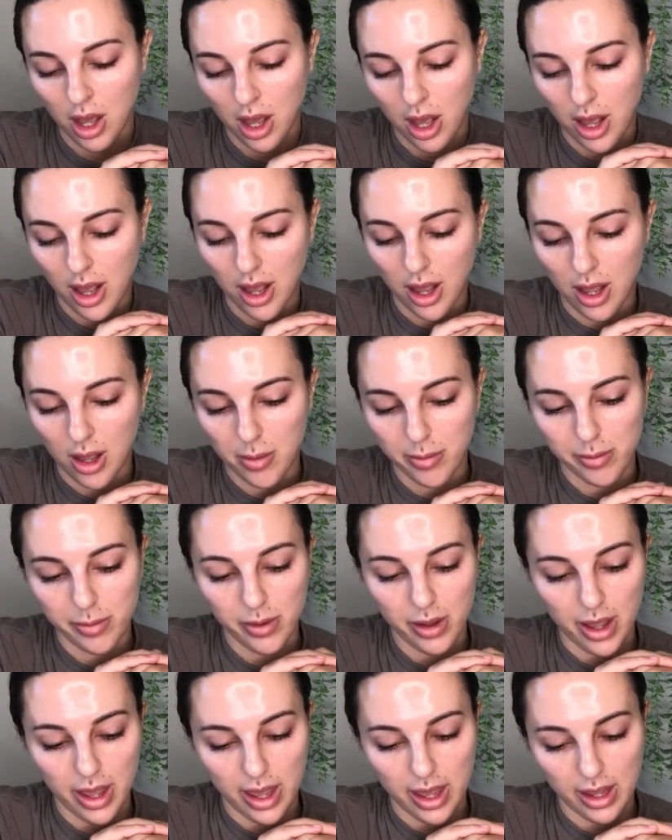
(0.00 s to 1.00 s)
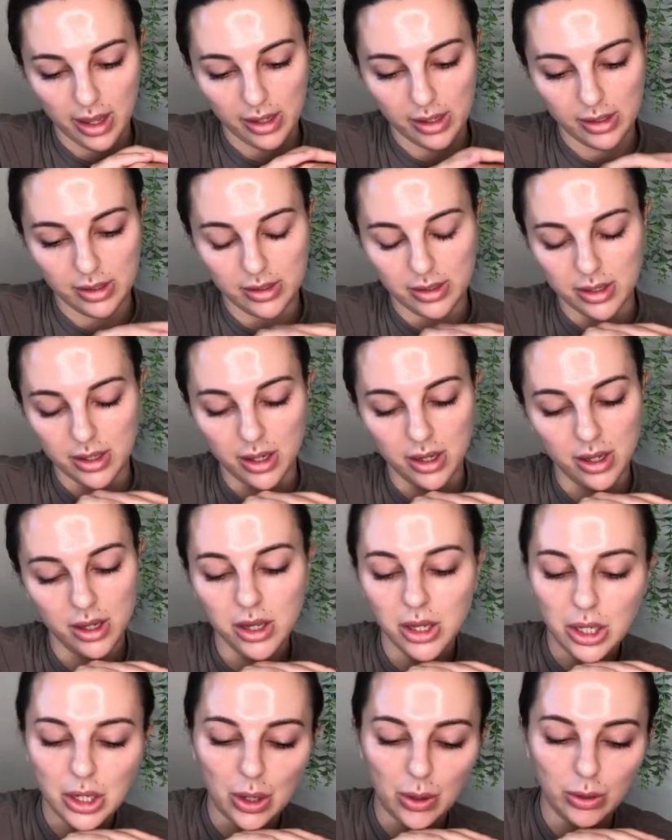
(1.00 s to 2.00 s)
Um, and
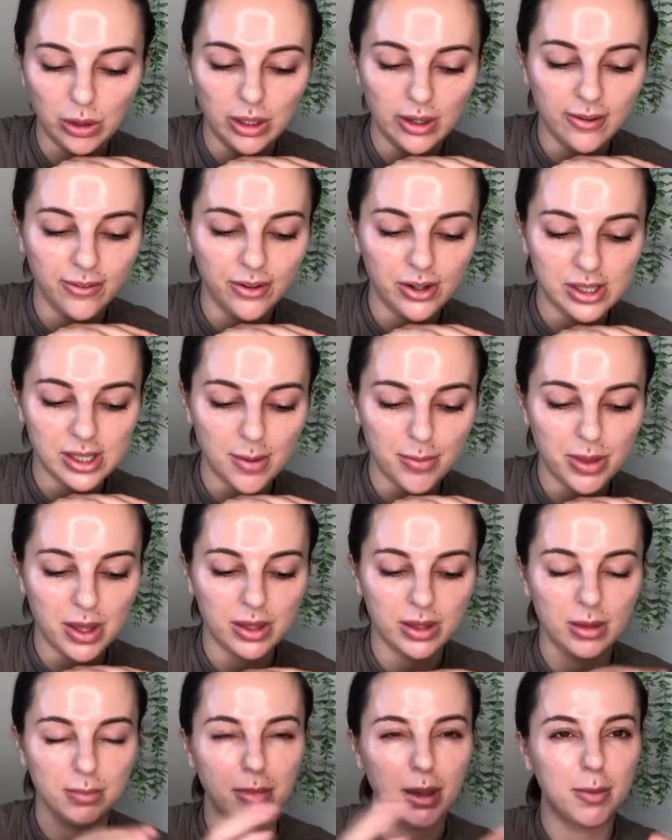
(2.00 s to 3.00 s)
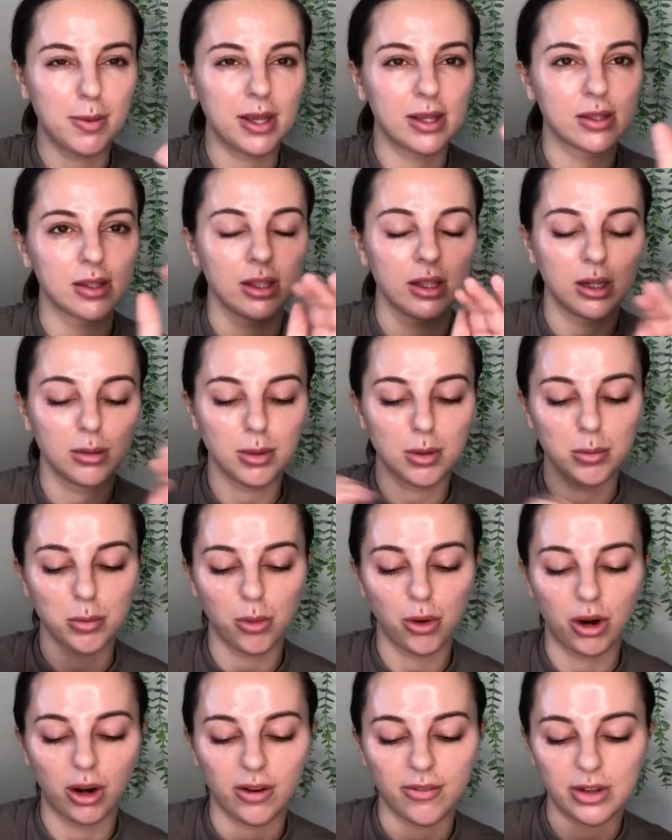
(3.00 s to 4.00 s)
you know look for something that maybe is a little bit
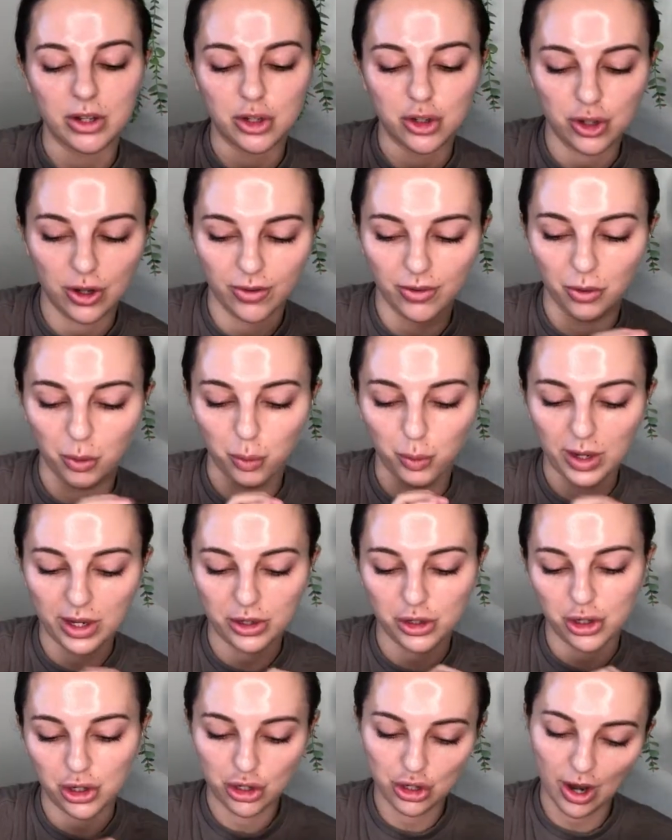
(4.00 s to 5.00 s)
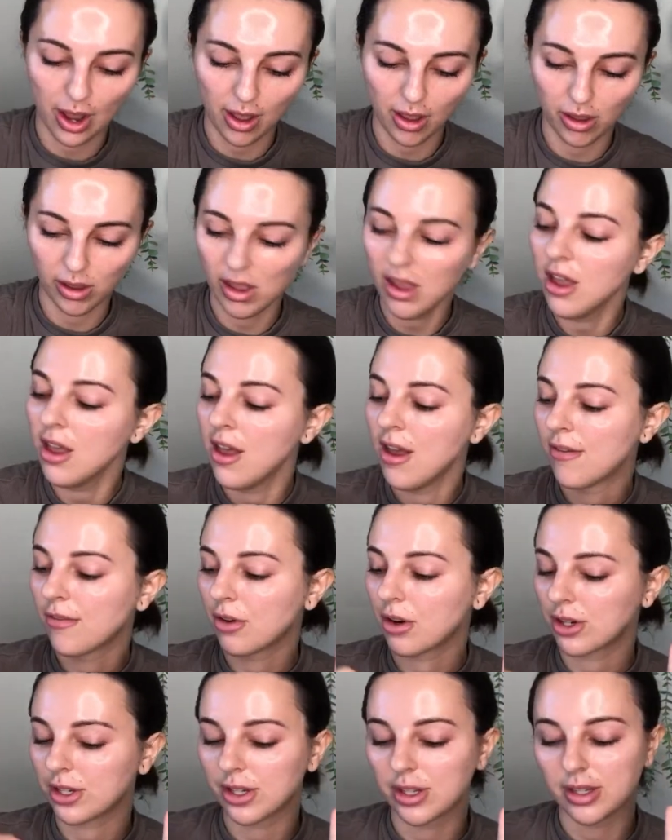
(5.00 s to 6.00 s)
more of a, of a rich gel
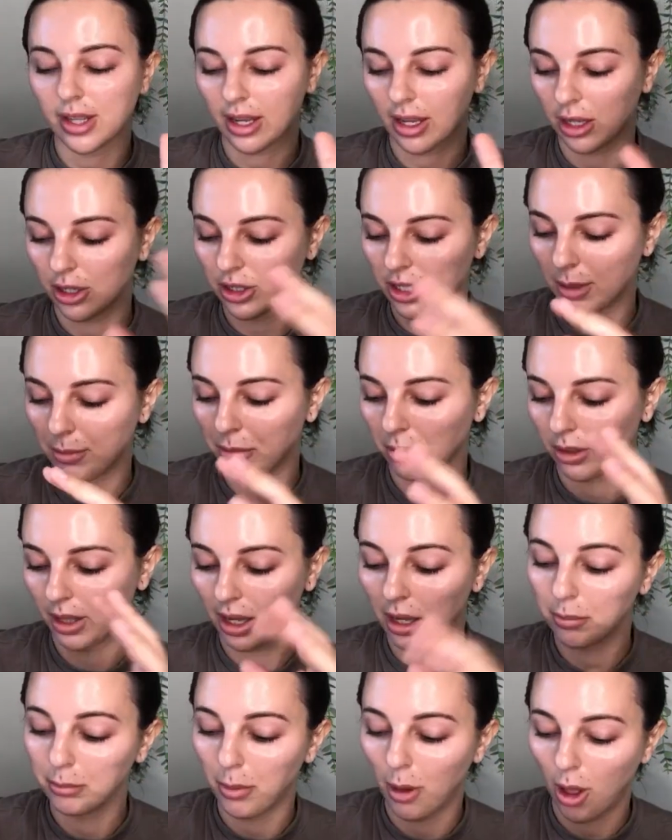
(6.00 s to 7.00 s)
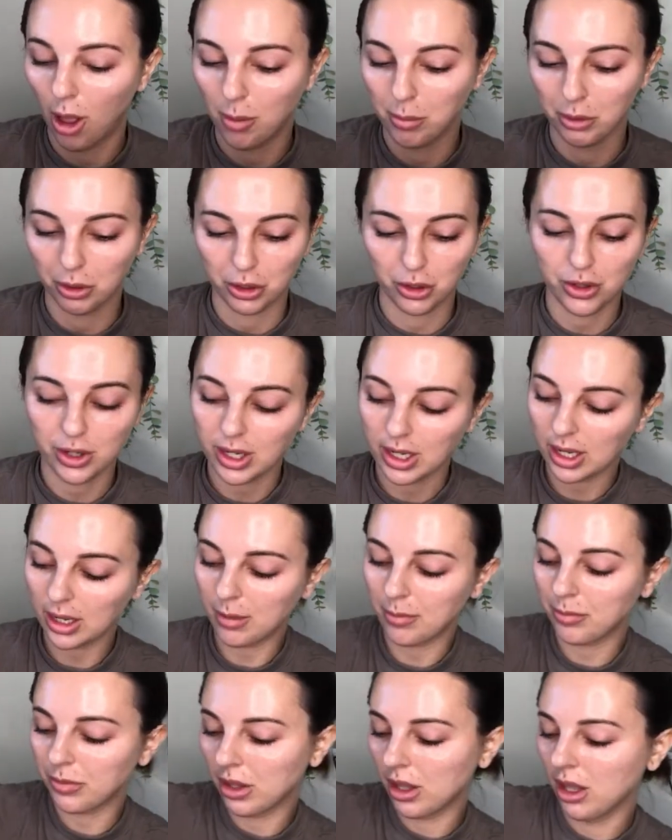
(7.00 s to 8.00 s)
versus like a tip, like a balm or
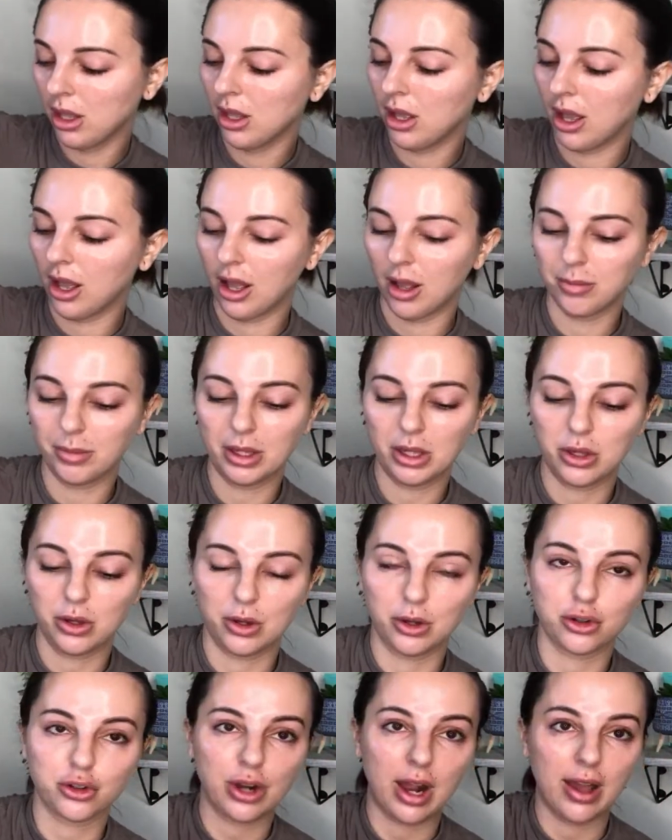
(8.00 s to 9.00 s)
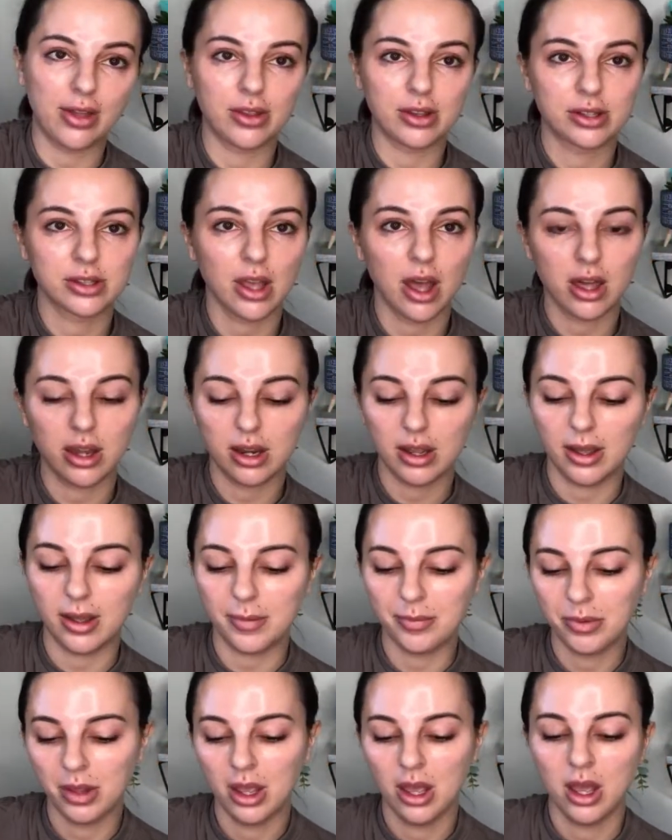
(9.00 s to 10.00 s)
cream um, like you could try the Sana
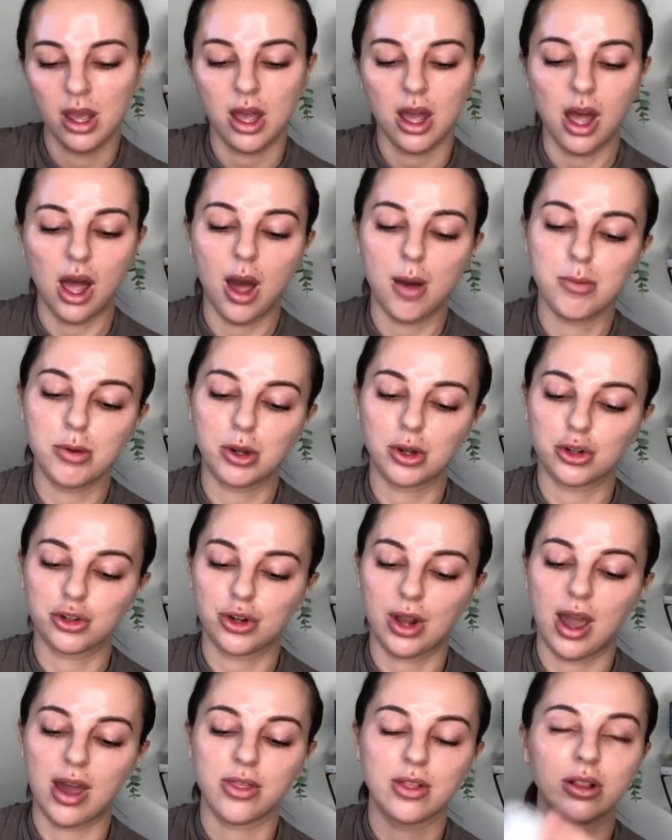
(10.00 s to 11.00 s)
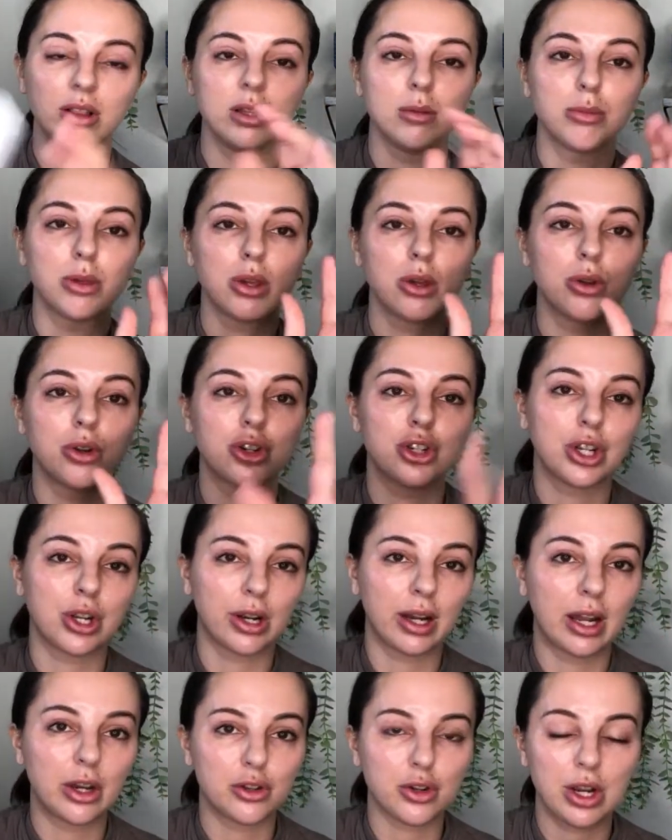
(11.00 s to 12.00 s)
um, you could try the Lemieux sheer
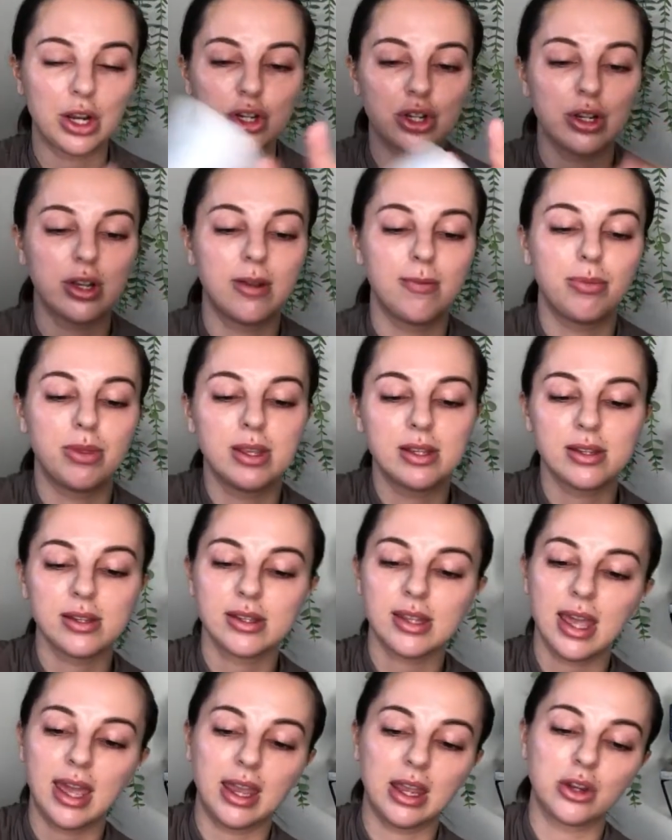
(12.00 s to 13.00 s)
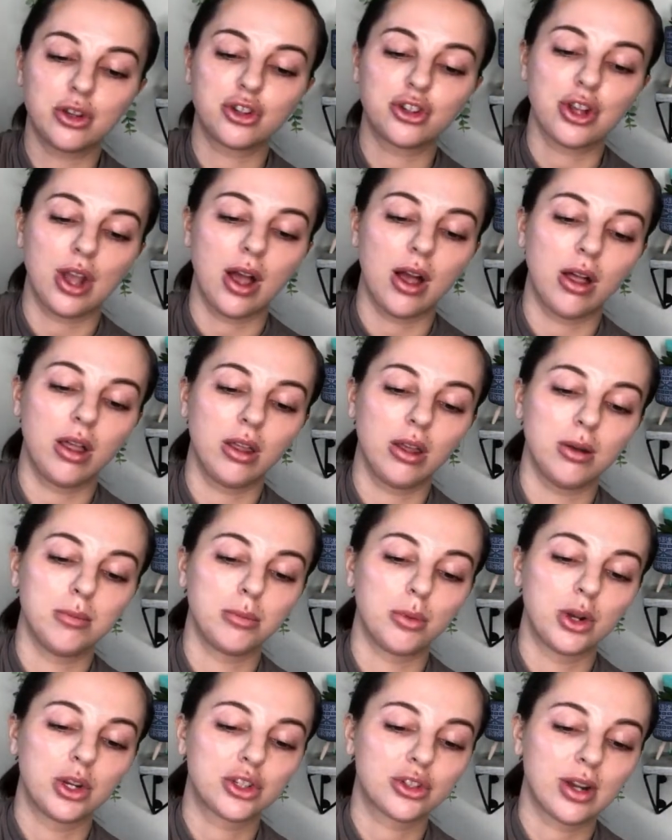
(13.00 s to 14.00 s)
hydration this is a gel
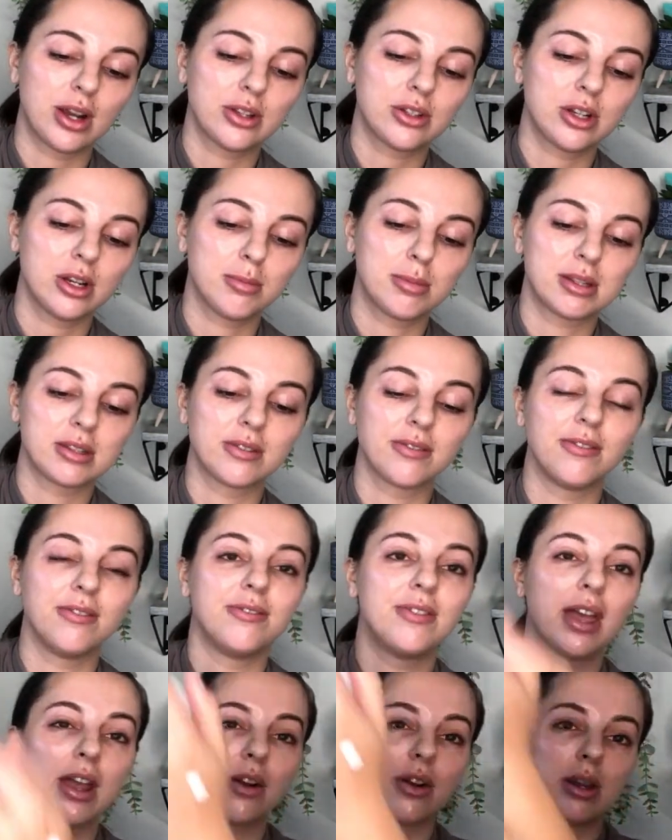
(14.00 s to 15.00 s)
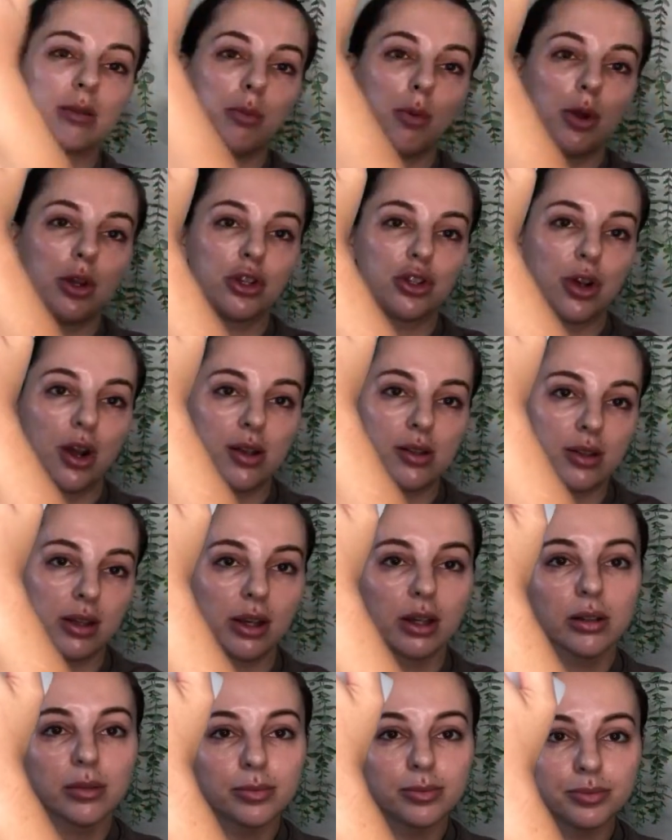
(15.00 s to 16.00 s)
moisturizer but it's very moisturizing